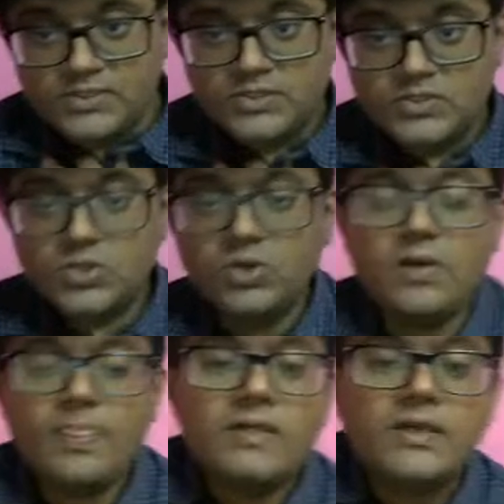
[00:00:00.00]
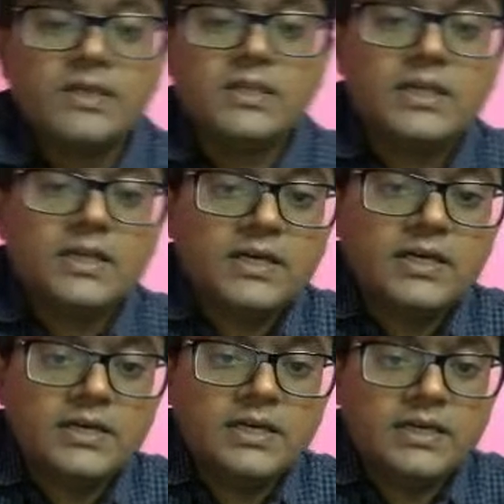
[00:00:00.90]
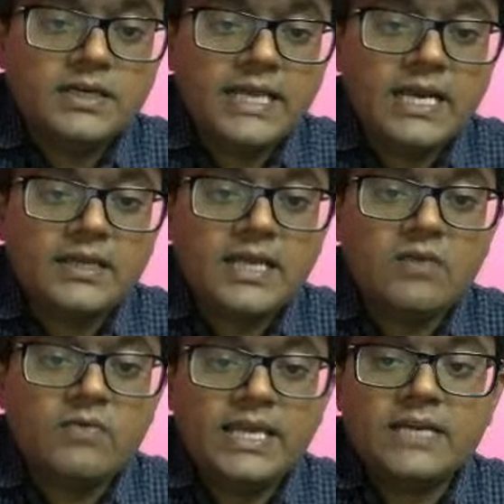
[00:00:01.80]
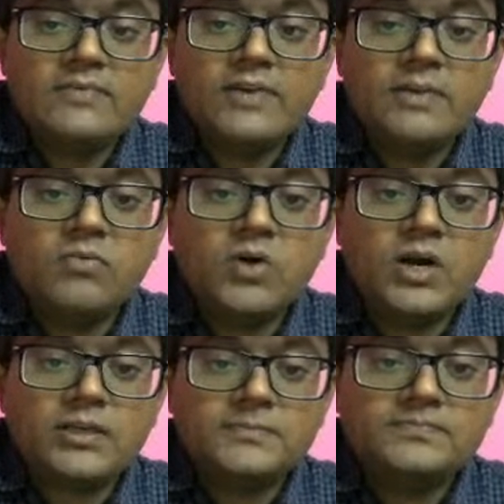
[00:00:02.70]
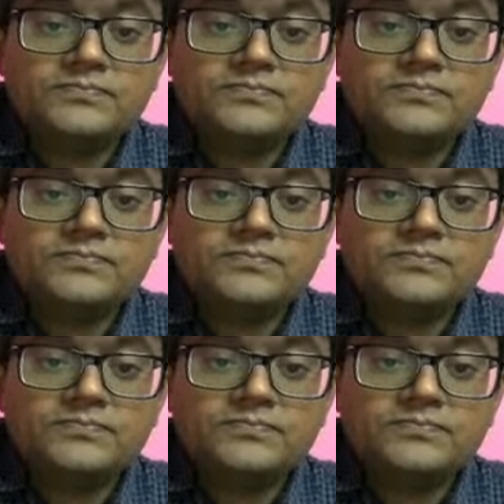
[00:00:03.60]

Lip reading: So delta violet will be what?